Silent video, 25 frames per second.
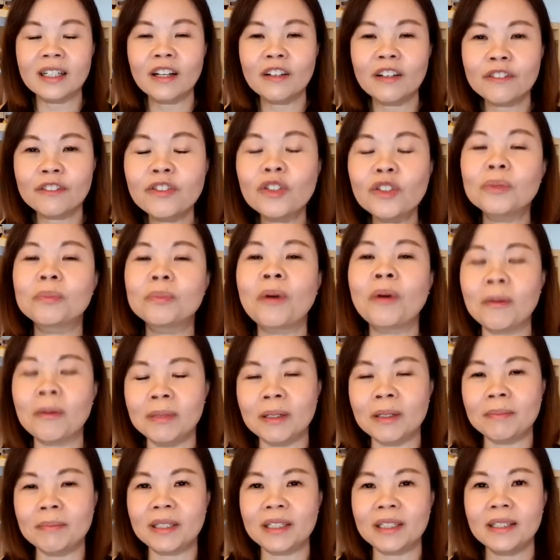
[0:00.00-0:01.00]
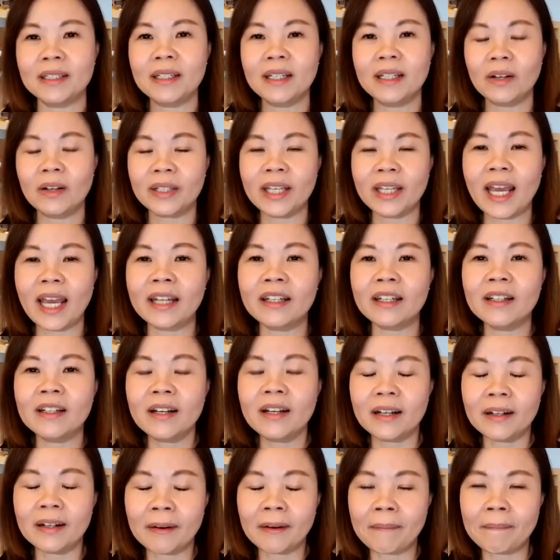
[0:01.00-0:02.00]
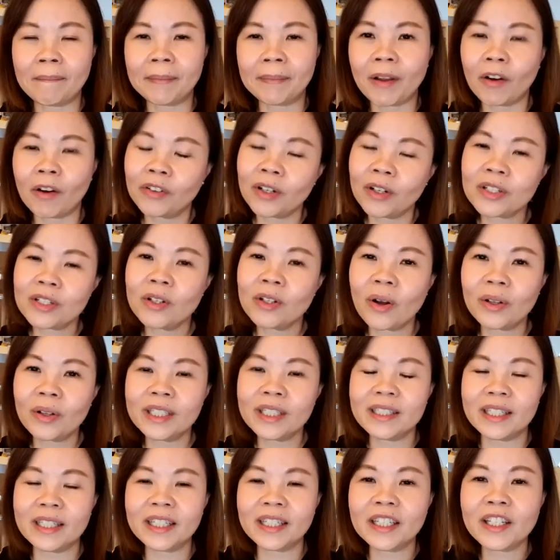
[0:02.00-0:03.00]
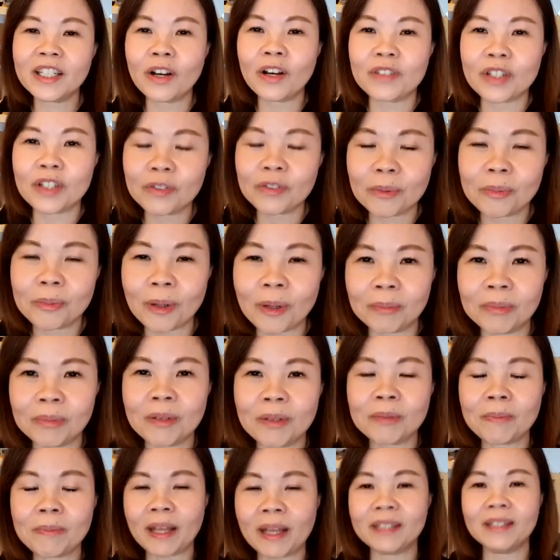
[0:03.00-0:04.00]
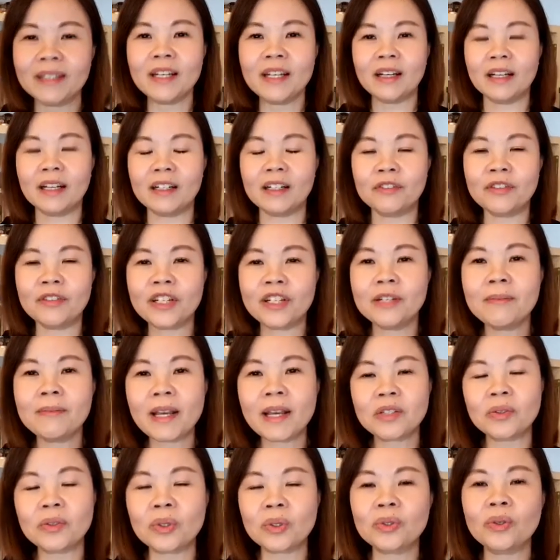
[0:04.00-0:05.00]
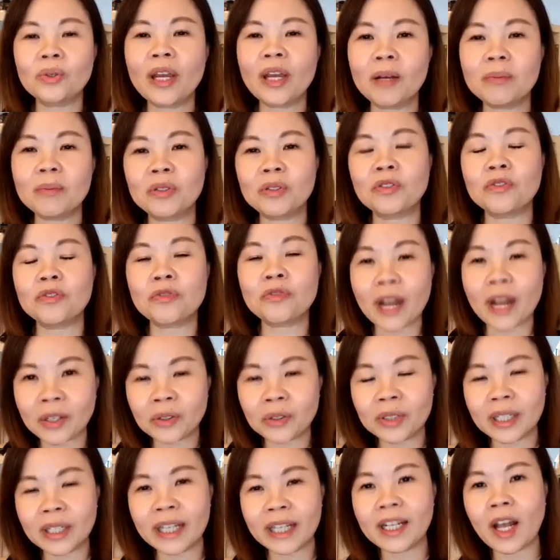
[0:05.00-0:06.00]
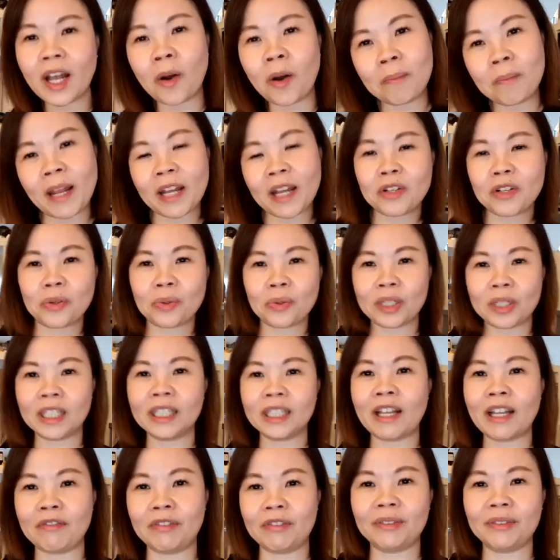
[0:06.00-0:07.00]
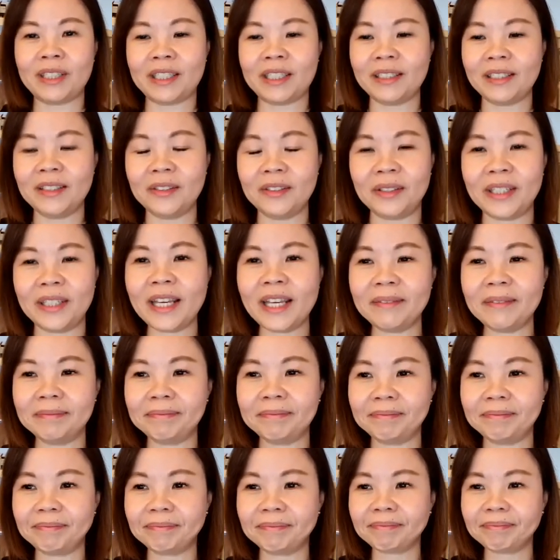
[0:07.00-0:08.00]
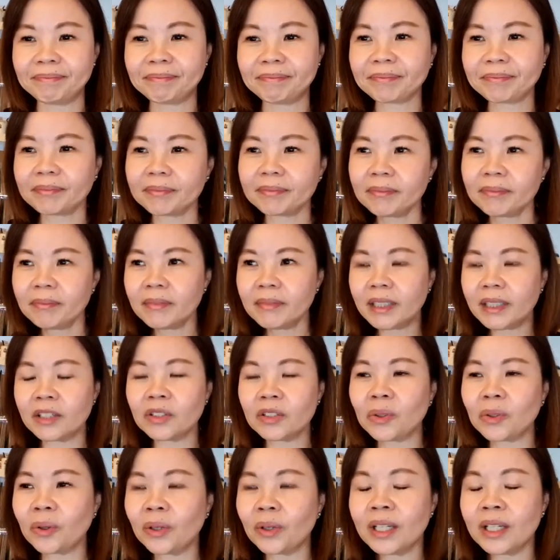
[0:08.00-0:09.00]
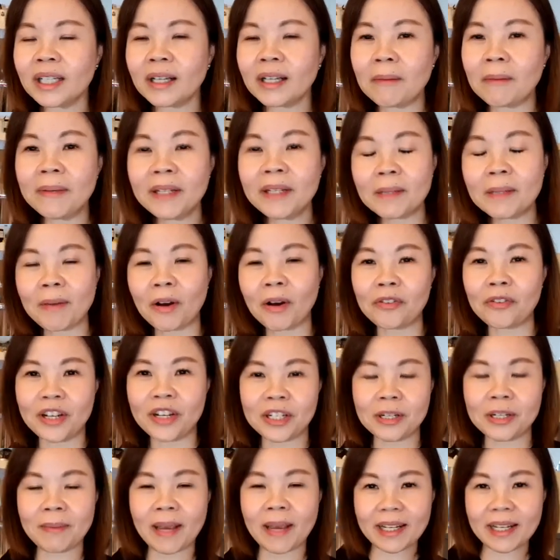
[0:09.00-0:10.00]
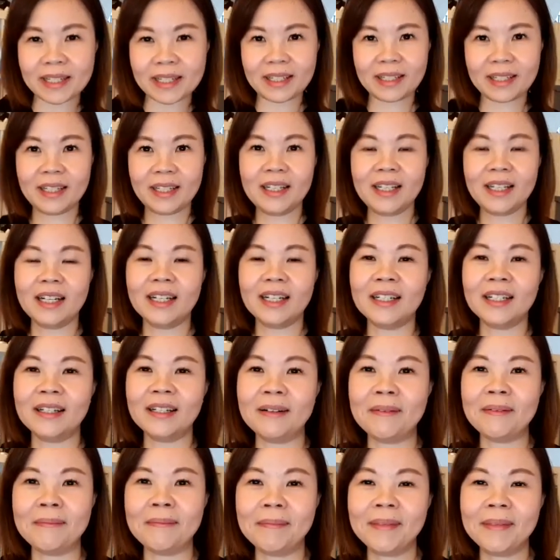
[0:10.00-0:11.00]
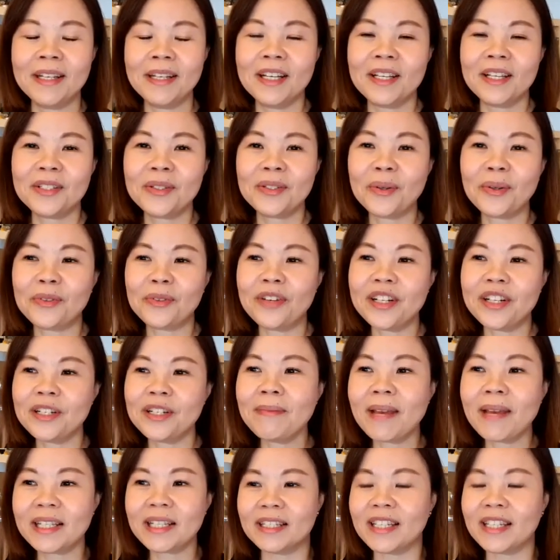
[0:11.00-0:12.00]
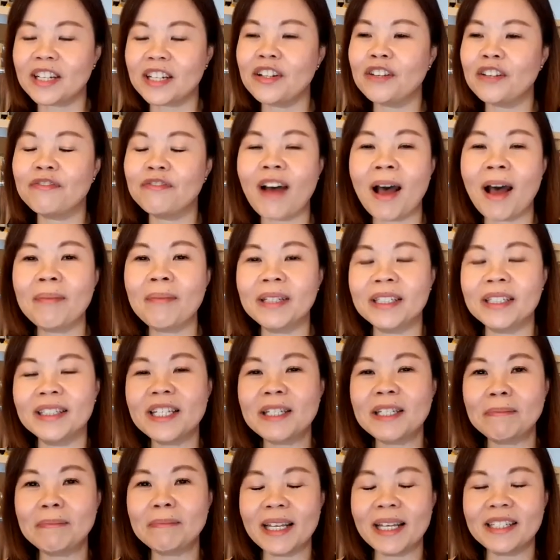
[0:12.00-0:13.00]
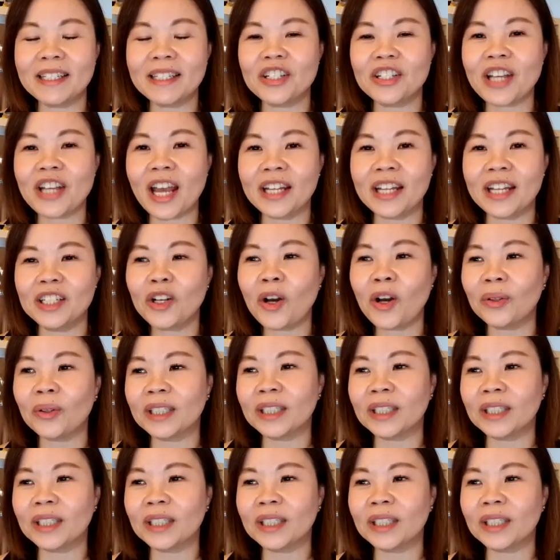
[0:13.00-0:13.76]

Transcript: foot problems. Okay, and of course, not only taking care of his foot problems, but Reishimax also helps to regulate our blood sugar levels. Okay, so a bit about Reishimax. So Reishimax is actually found in this place in China called the